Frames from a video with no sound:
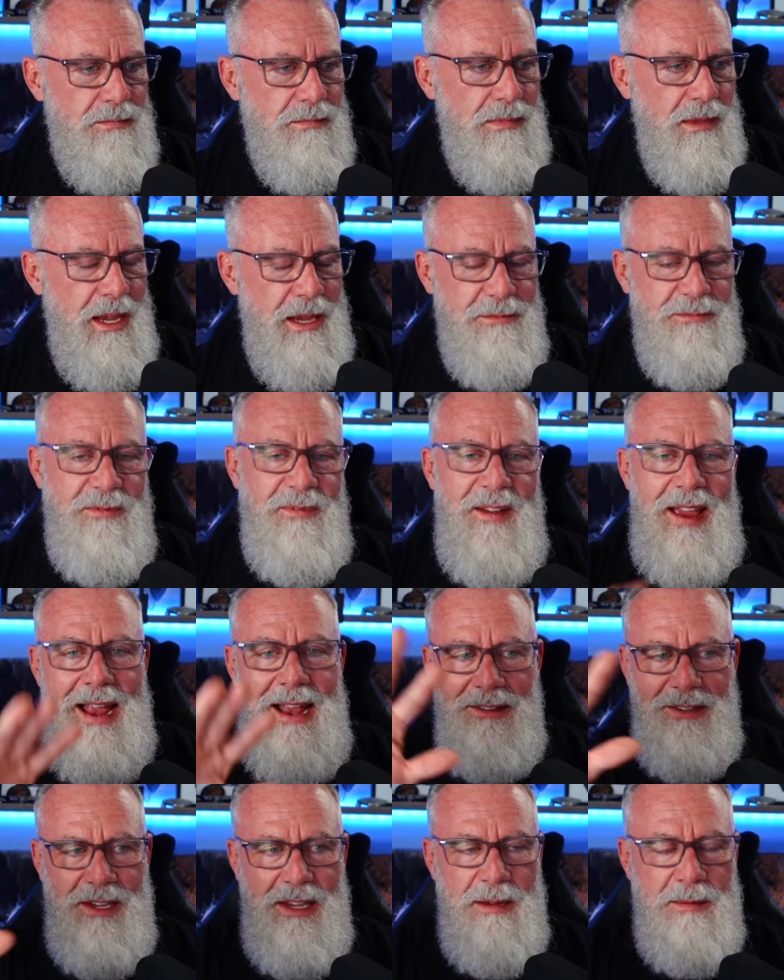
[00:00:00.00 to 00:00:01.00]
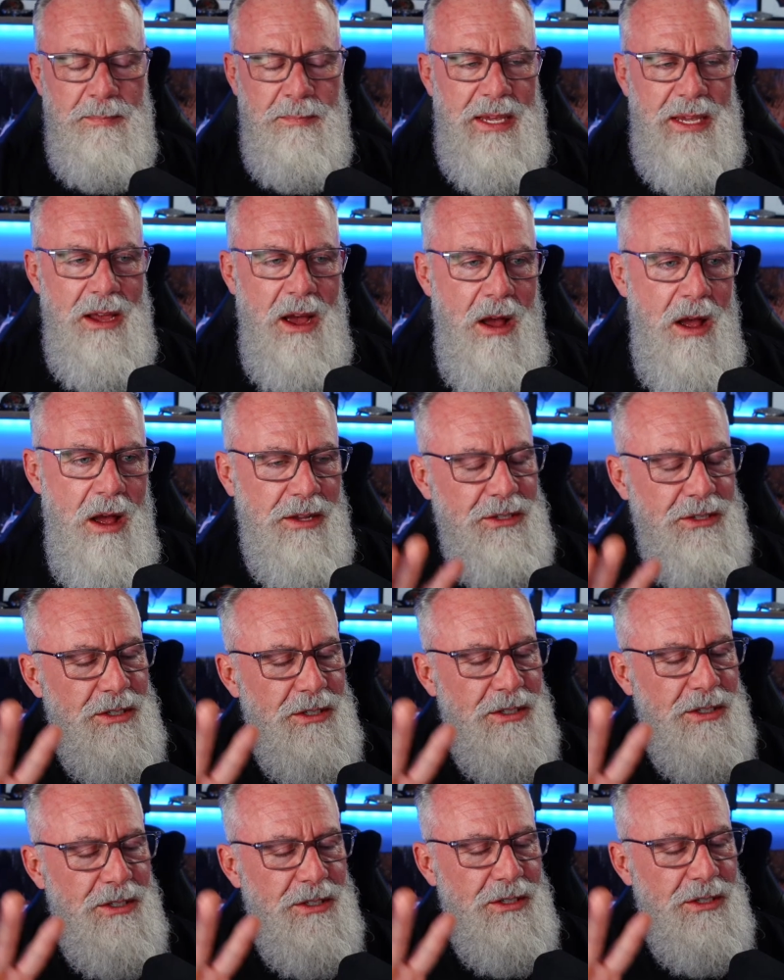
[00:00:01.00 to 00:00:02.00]
advancing beyond
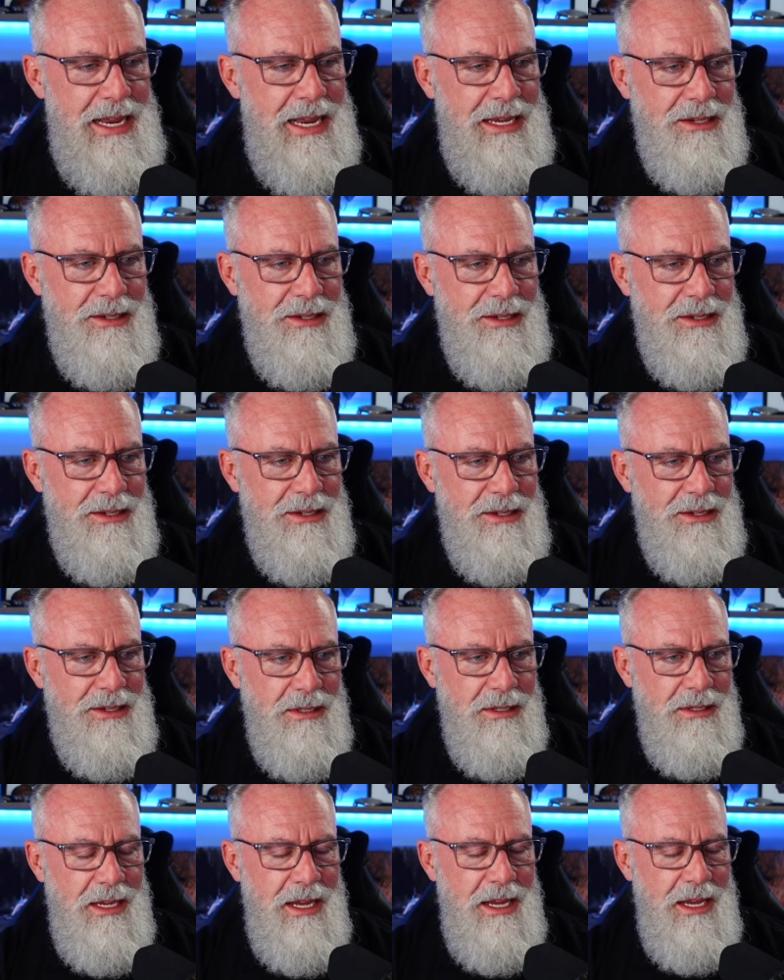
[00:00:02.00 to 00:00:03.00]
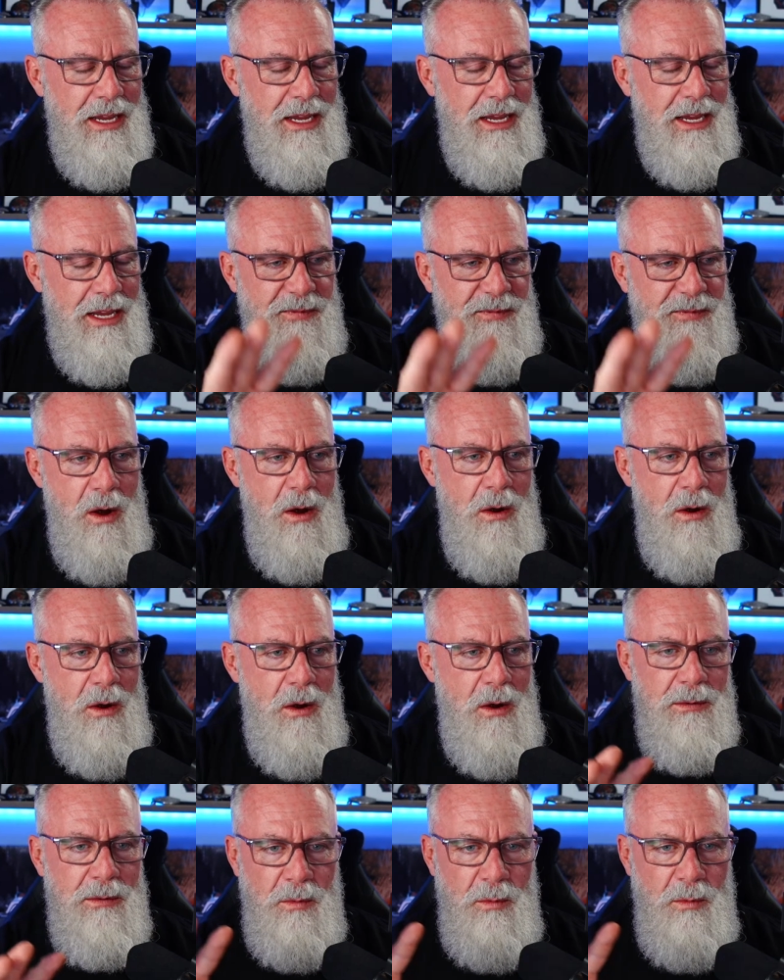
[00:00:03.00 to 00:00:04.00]
just meetings into
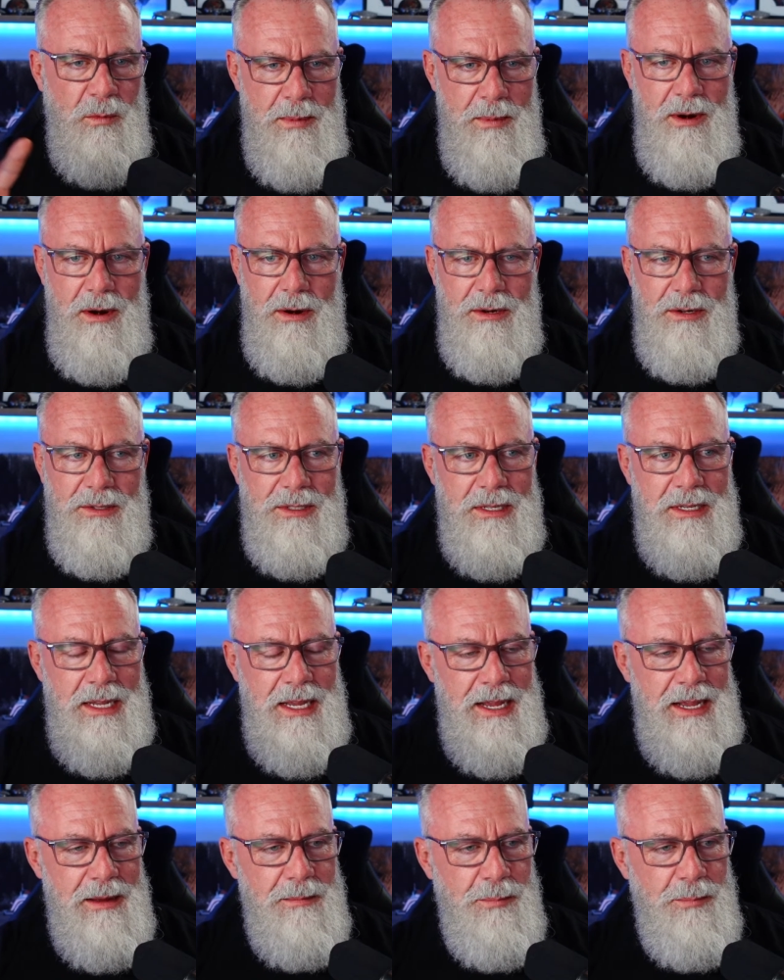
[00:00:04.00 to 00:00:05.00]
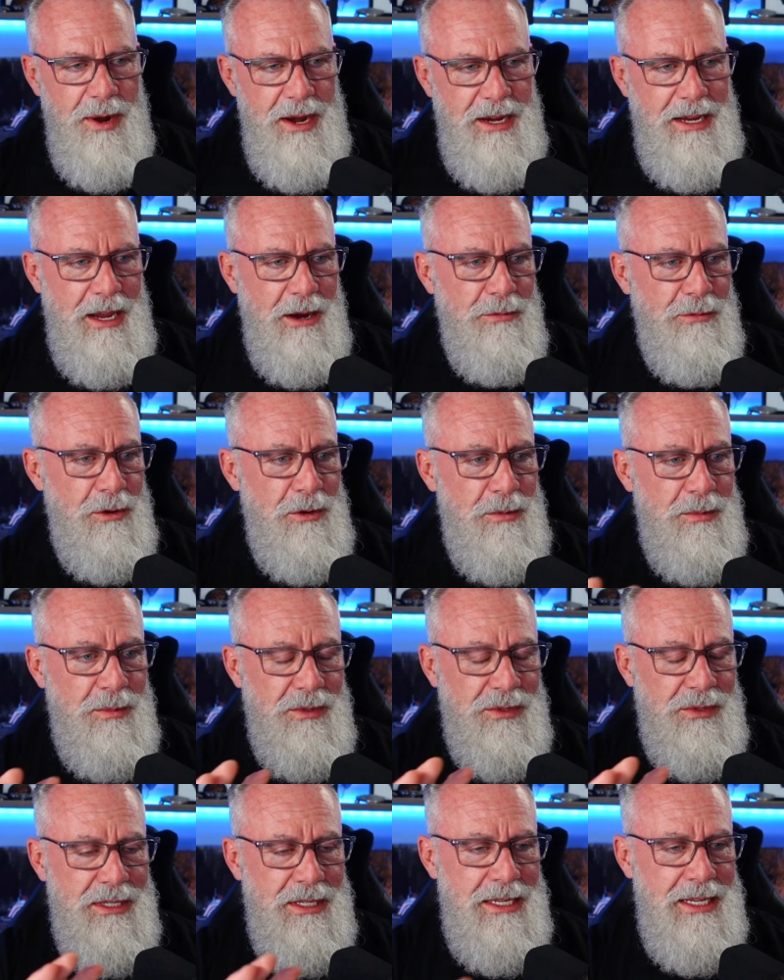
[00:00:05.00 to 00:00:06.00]
phone and webinars and breakout
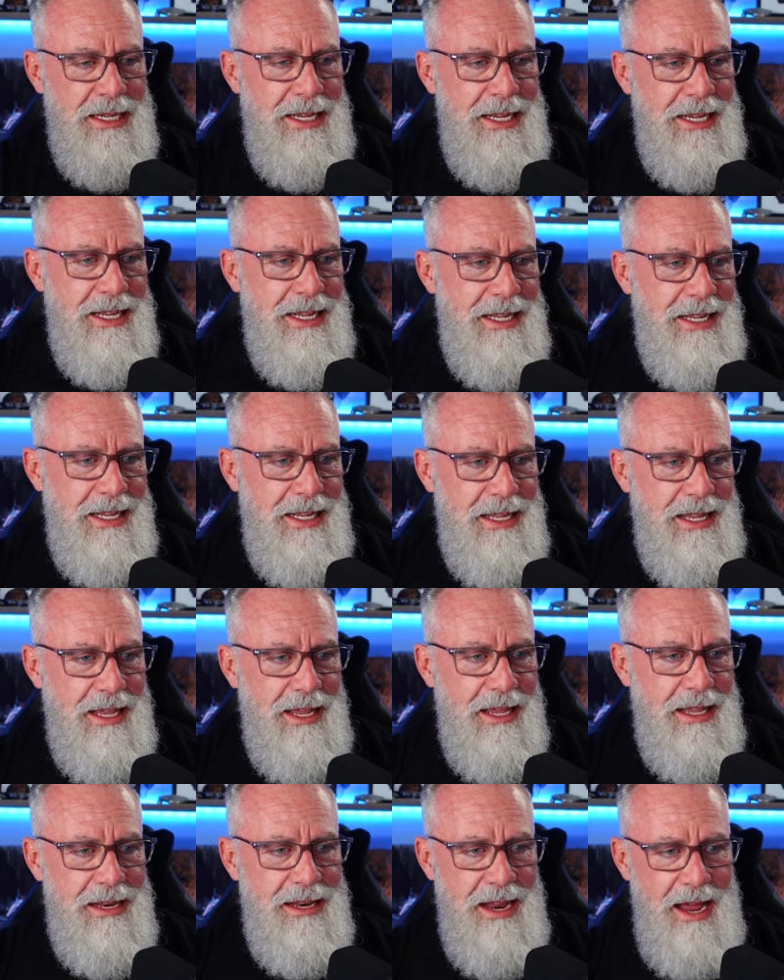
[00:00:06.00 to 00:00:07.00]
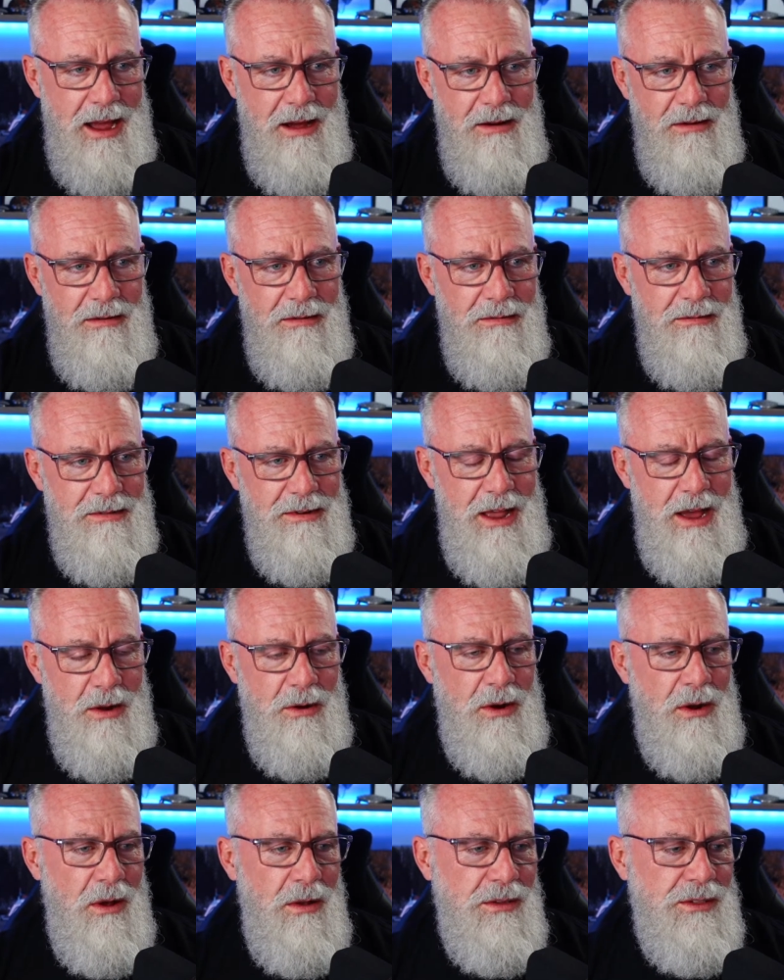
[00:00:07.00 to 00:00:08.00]
rooms and and now now
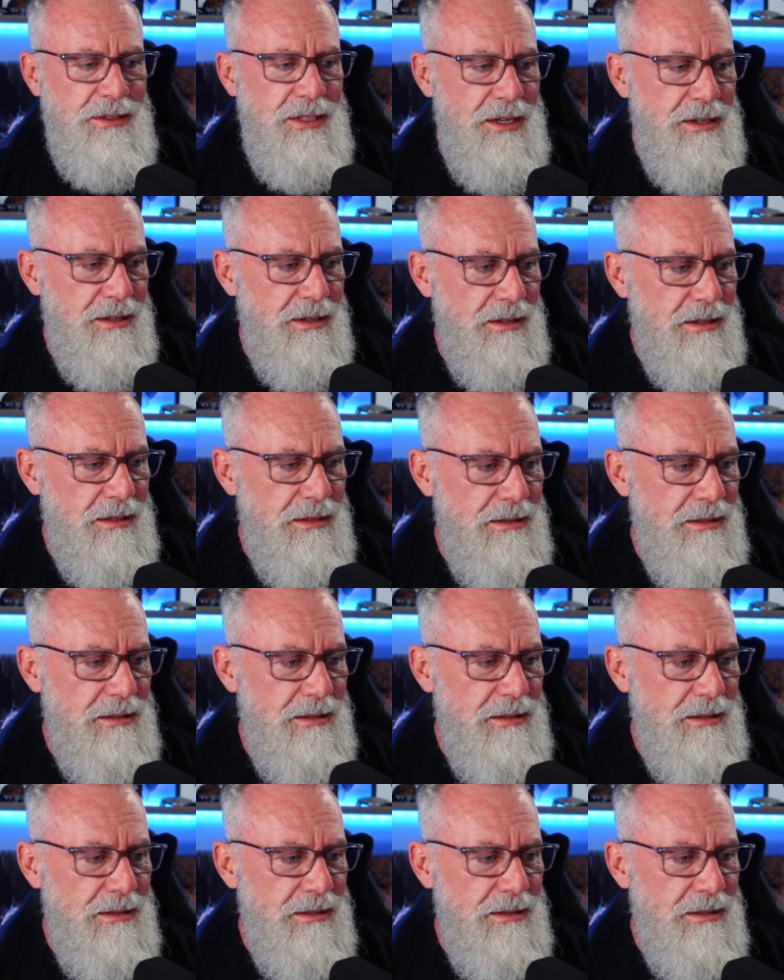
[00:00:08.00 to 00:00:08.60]
call center.